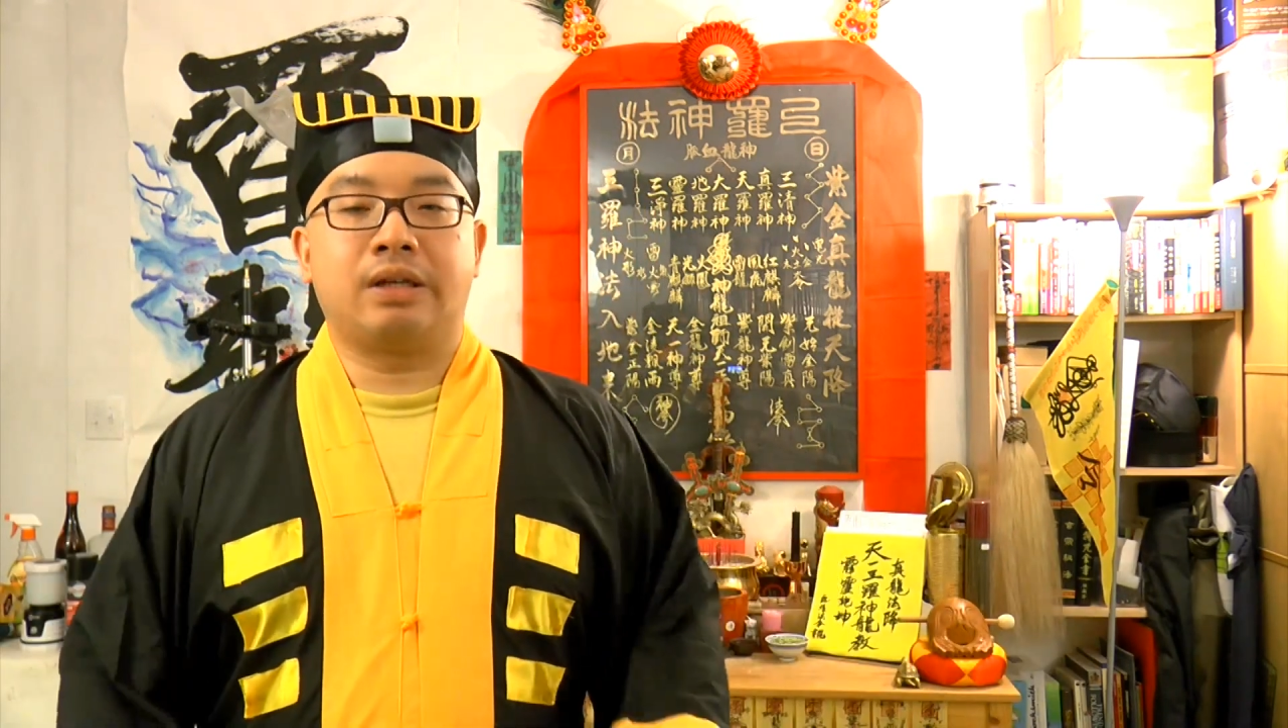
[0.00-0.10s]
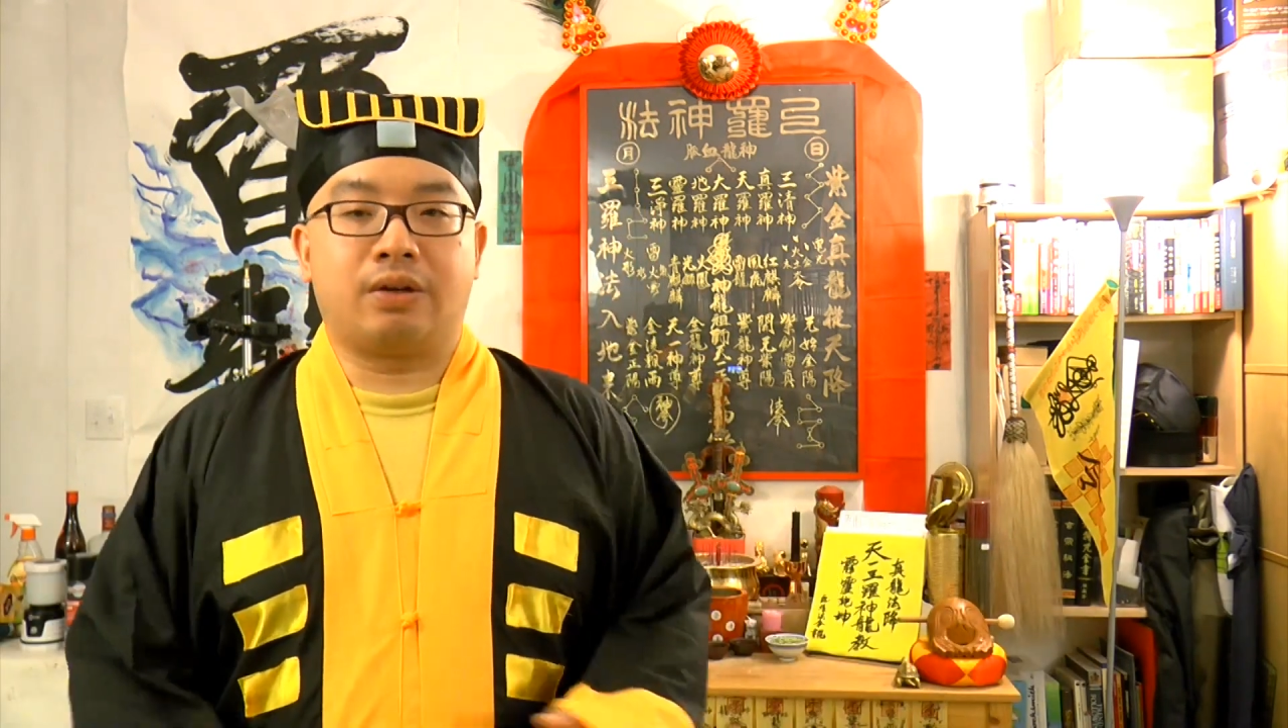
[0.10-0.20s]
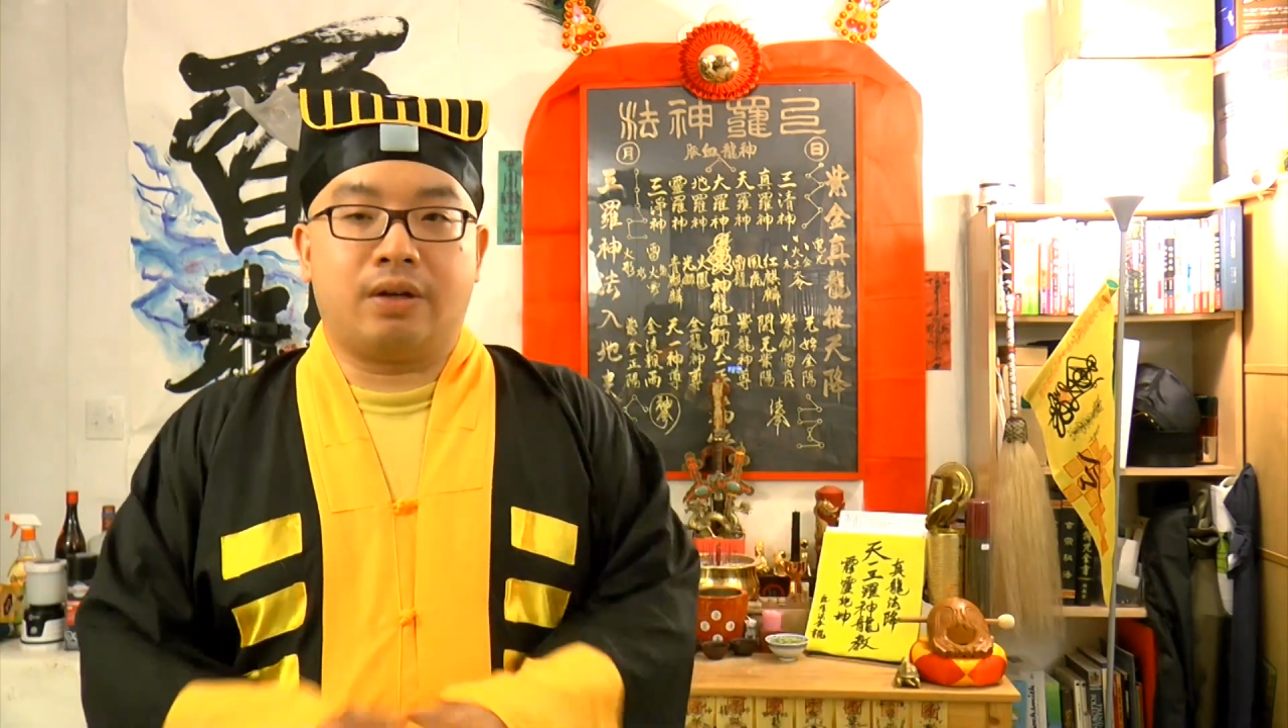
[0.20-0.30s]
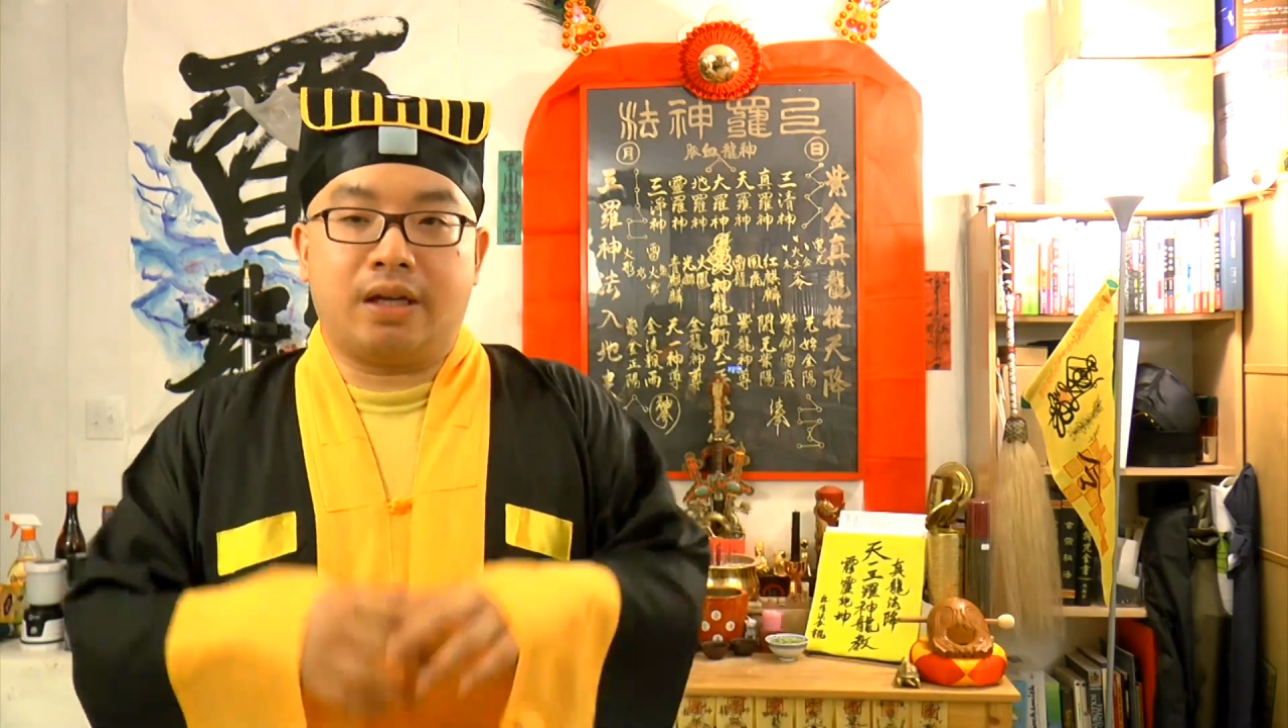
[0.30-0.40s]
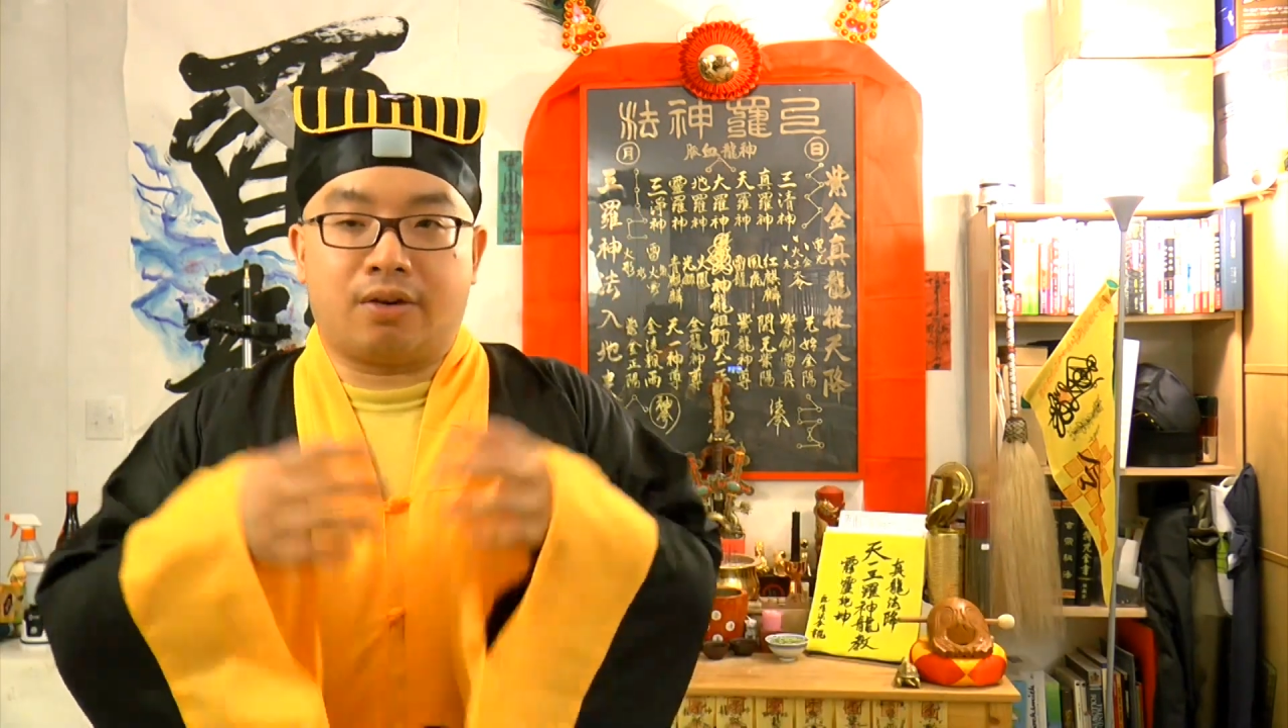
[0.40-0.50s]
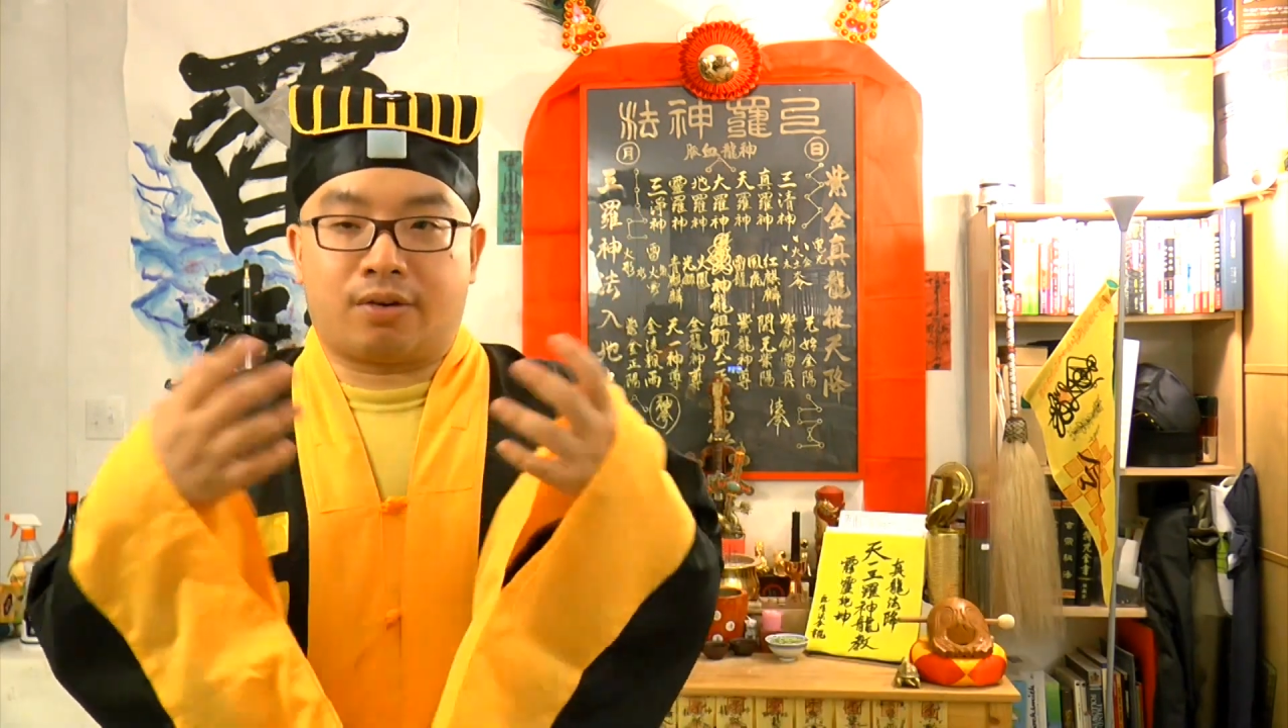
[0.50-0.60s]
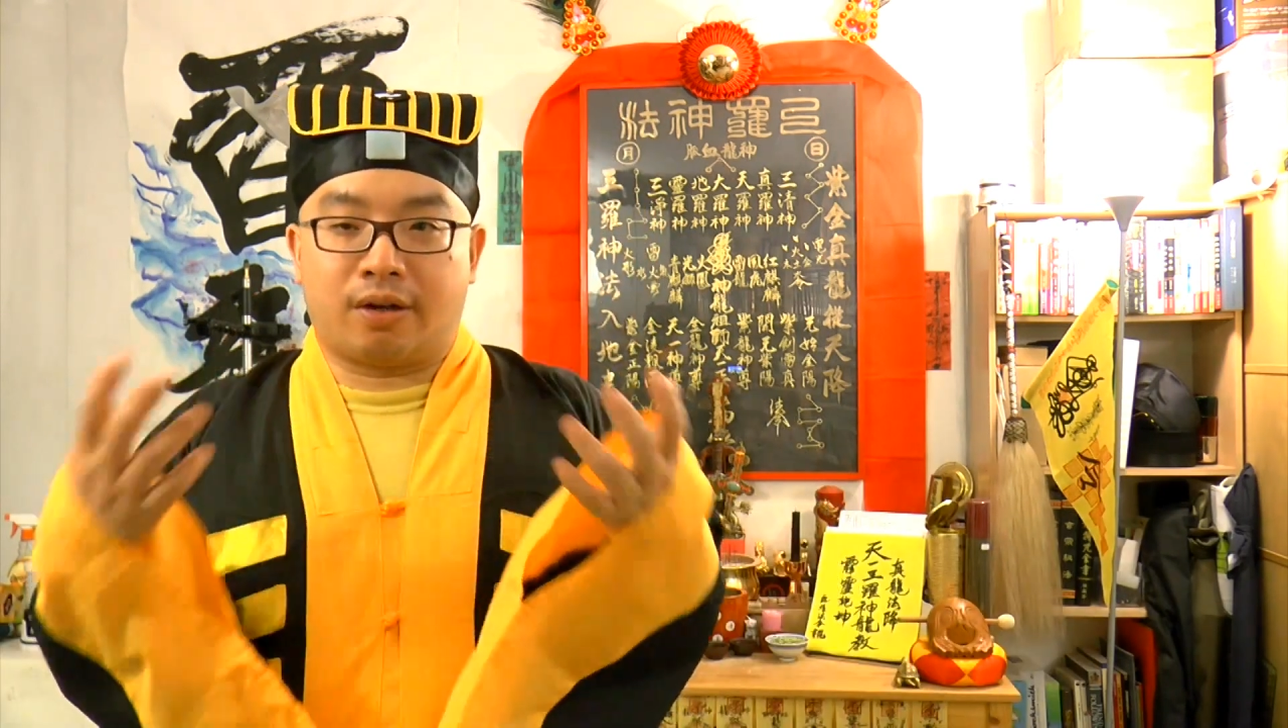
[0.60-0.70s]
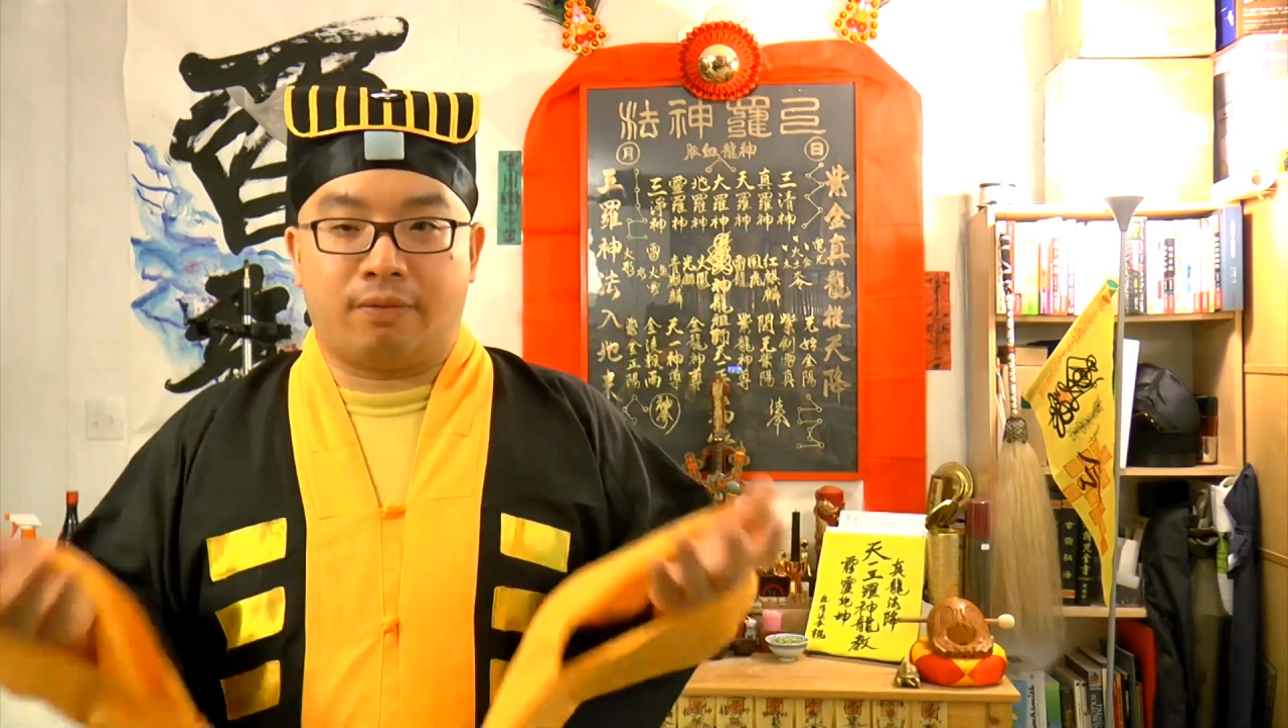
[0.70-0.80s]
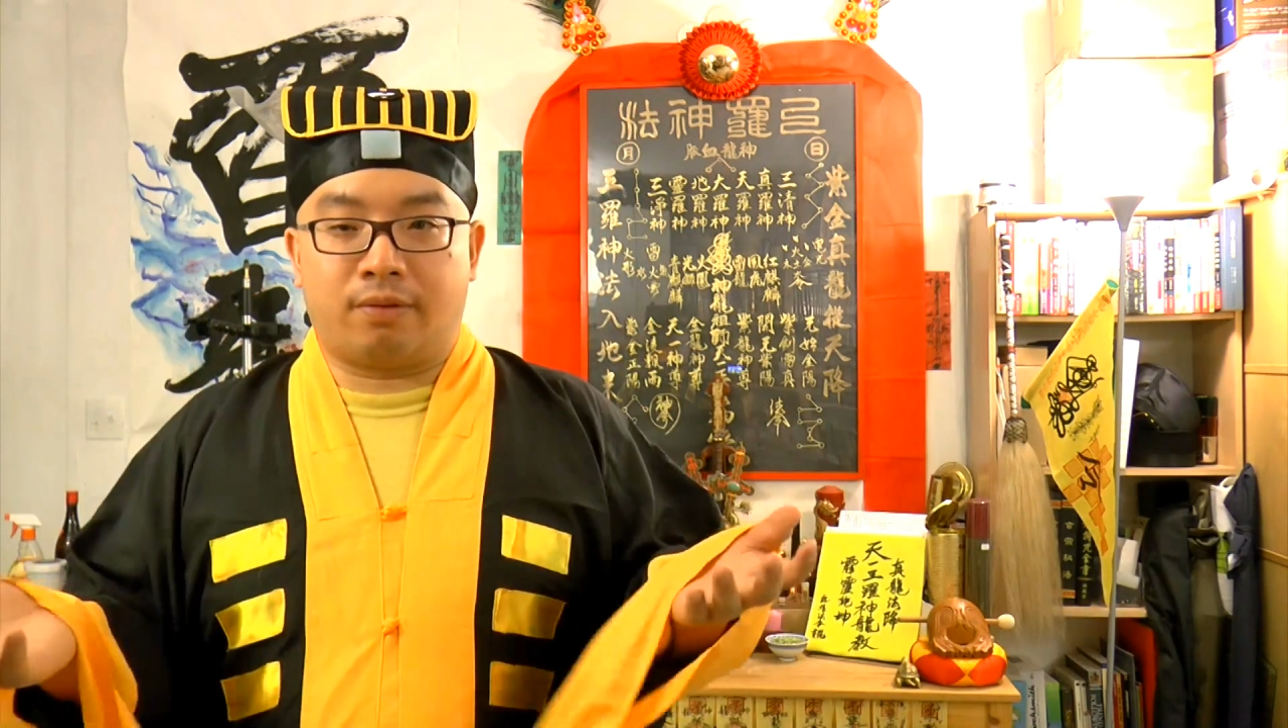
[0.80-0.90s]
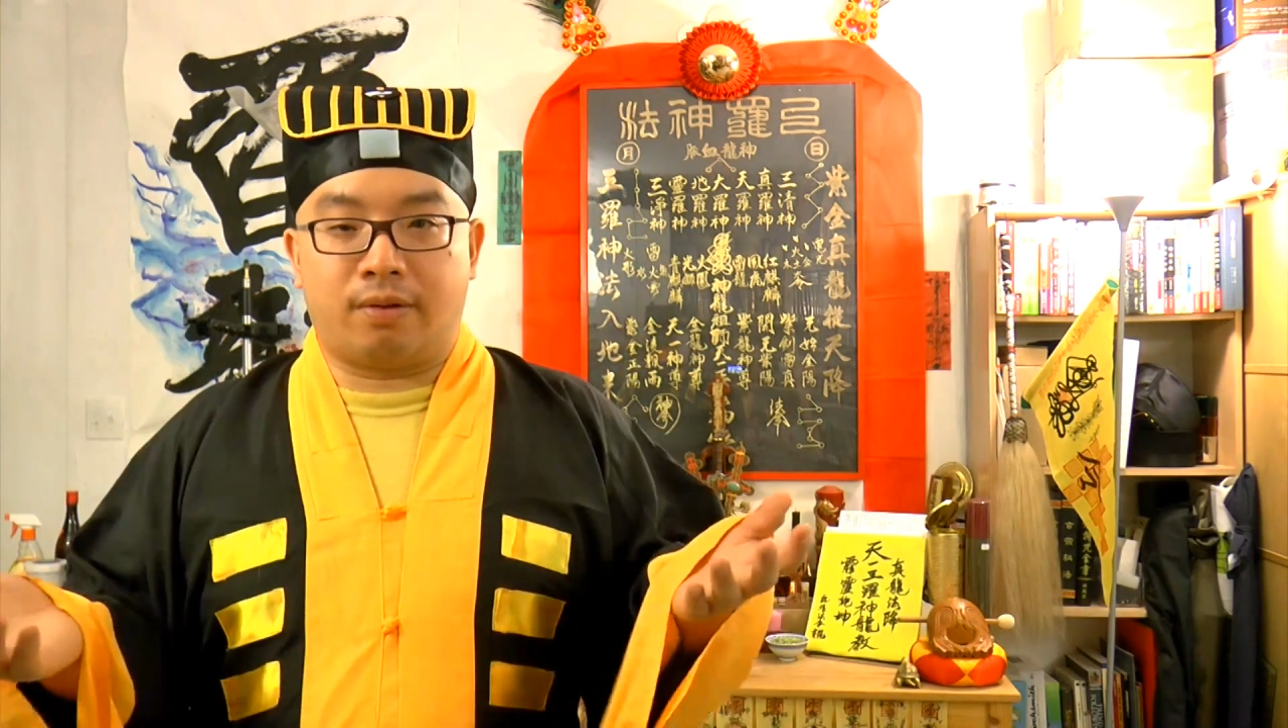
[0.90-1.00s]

you lead yourself